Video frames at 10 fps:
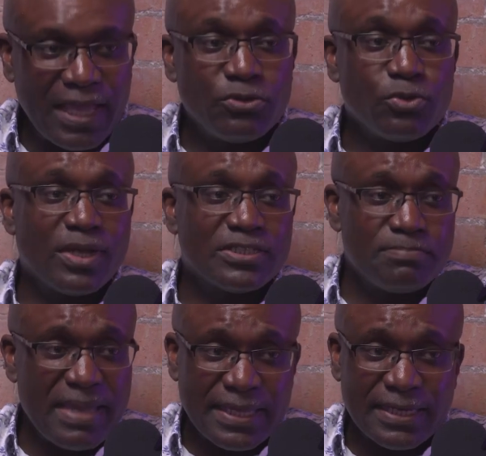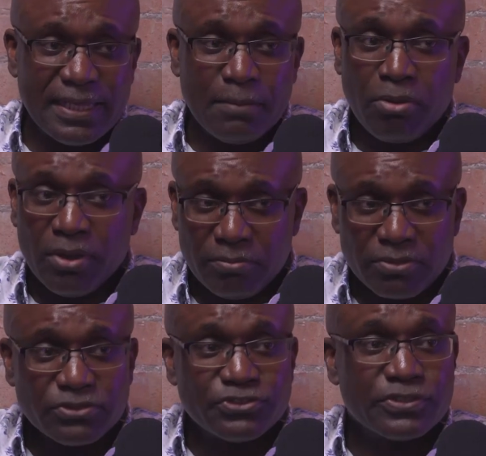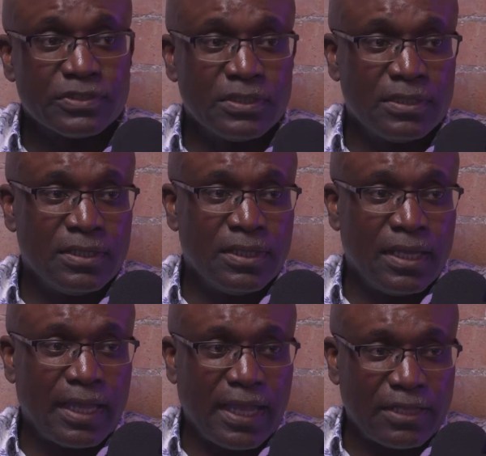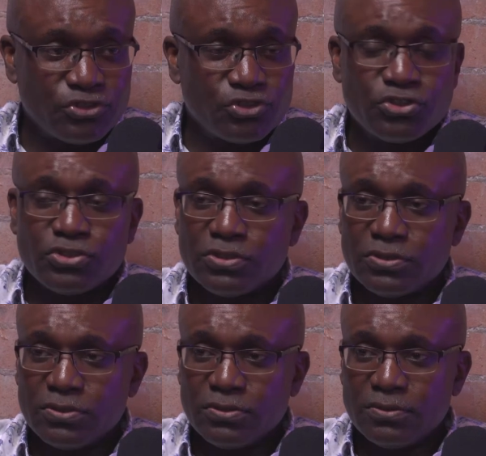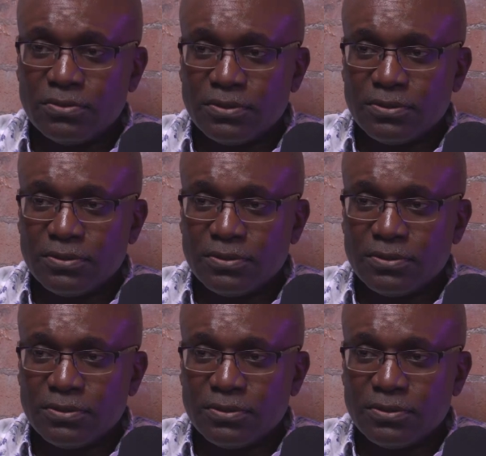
They were the ones making the appointments as to